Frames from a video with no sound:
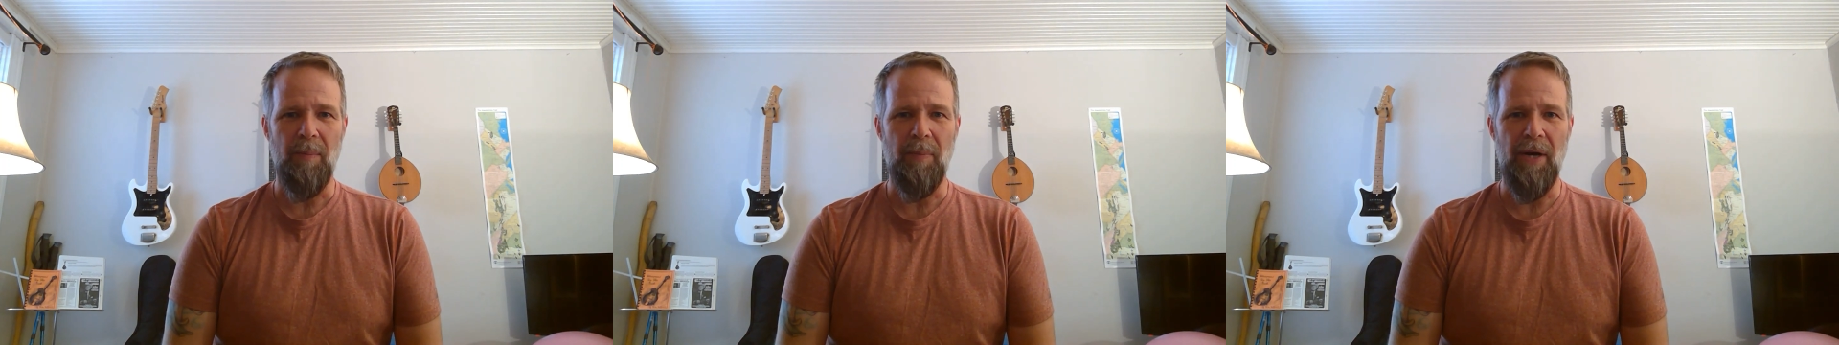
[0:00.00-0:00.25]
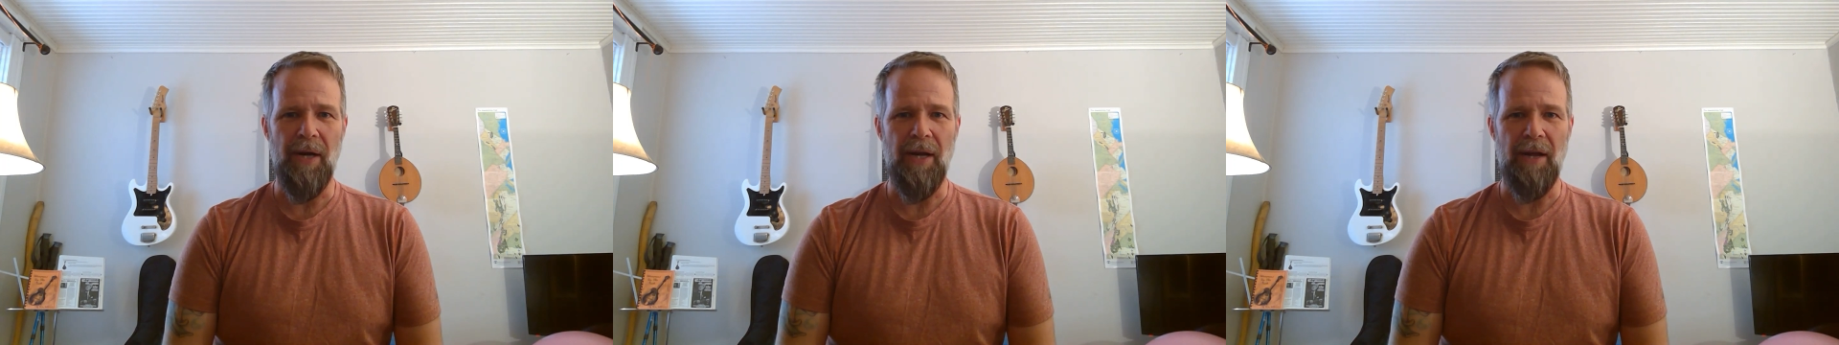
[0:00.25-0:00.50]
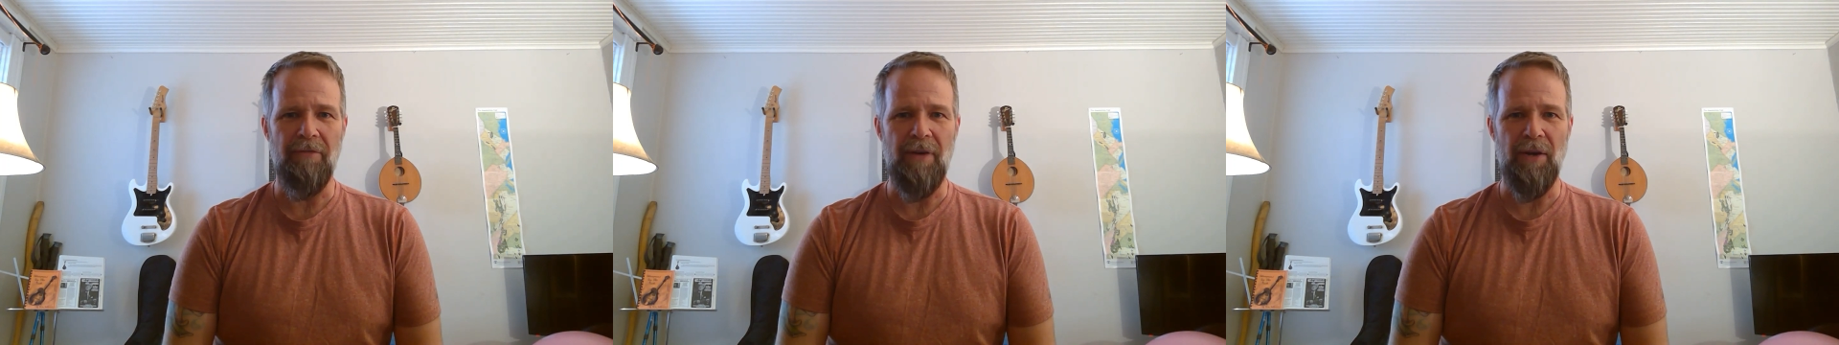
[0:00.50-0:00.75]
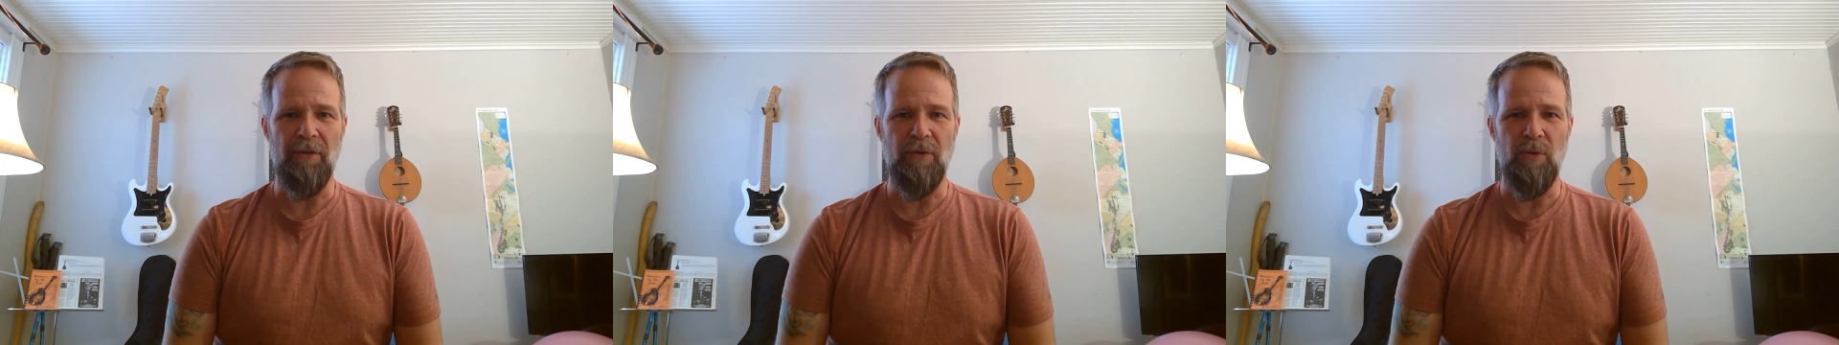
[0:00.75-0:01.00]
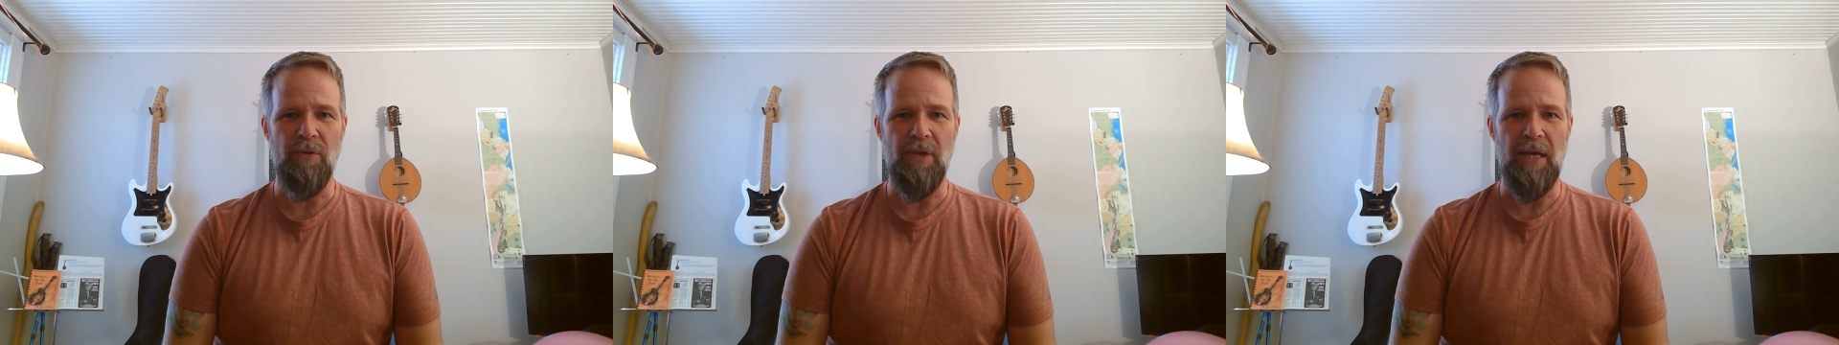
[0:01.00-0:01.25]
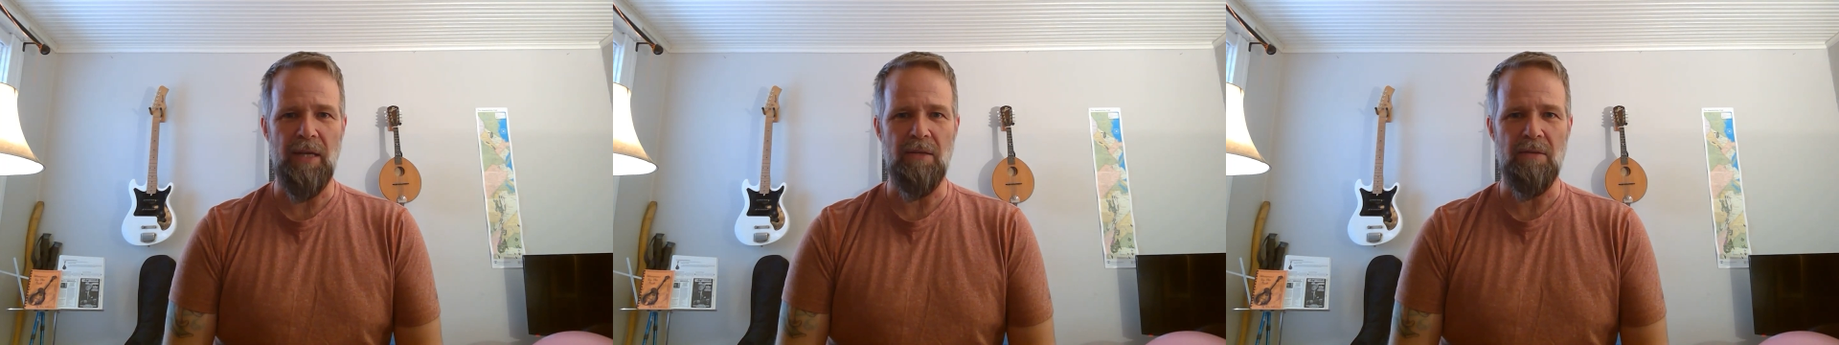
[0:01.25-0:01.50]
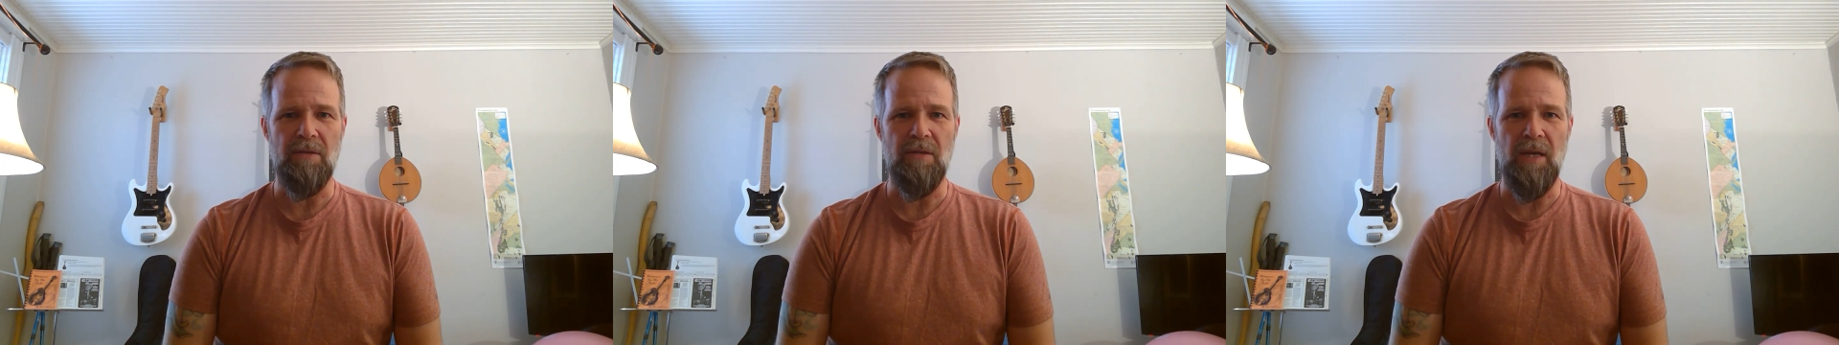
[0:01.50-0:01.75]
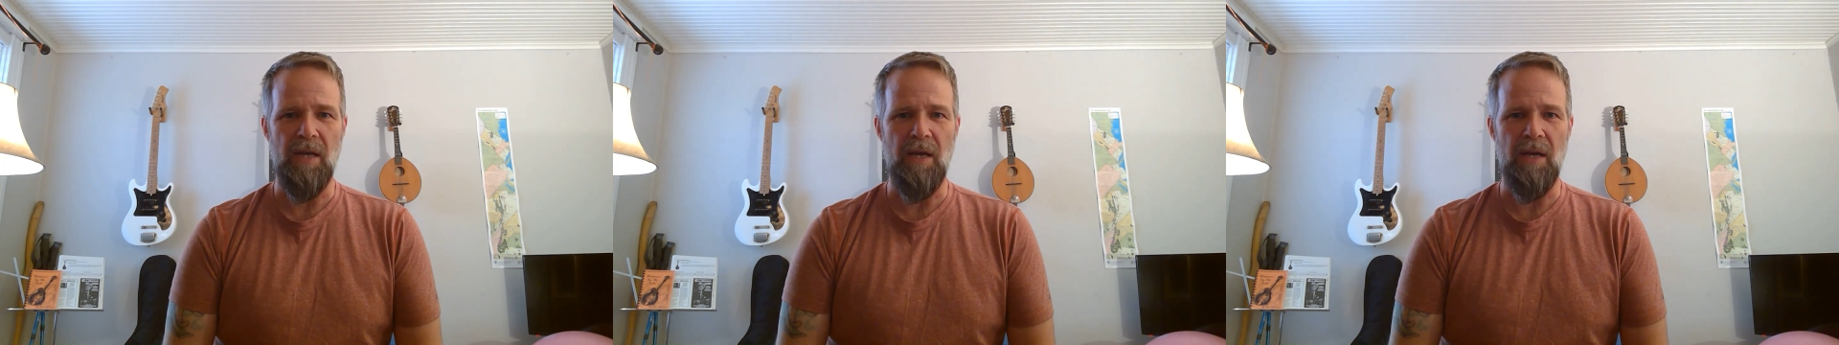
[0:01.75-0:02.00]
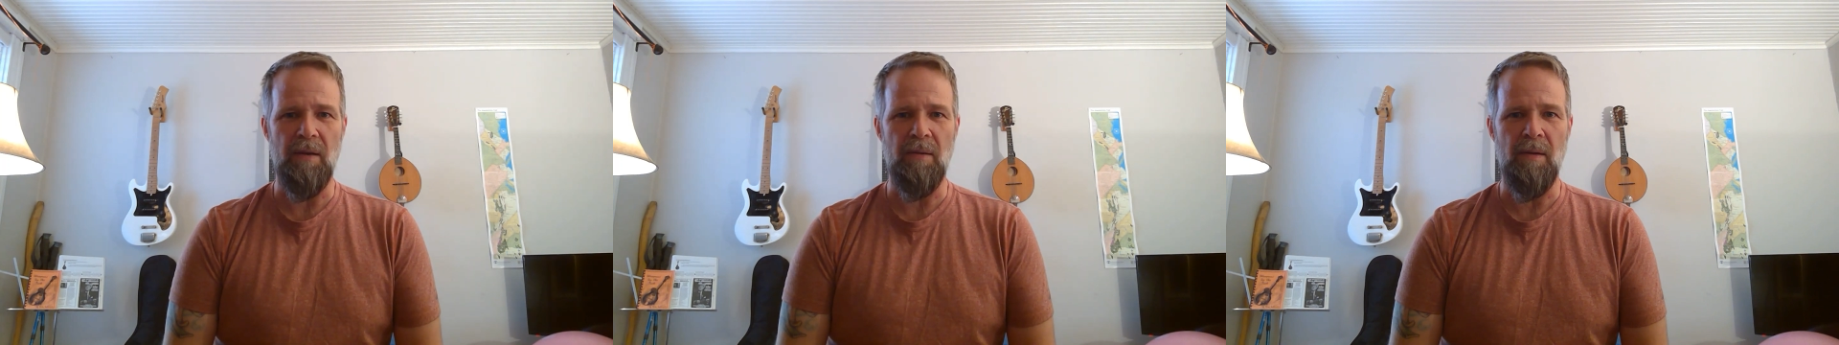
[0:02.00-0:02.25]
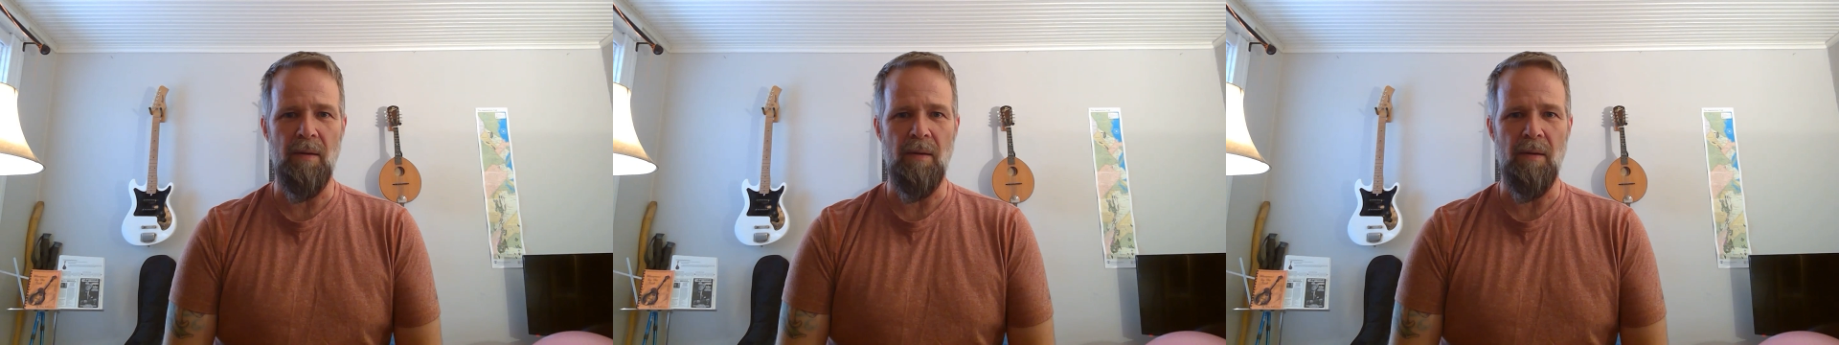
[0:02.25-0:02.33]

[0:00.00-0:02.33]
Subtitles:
but I found a few things in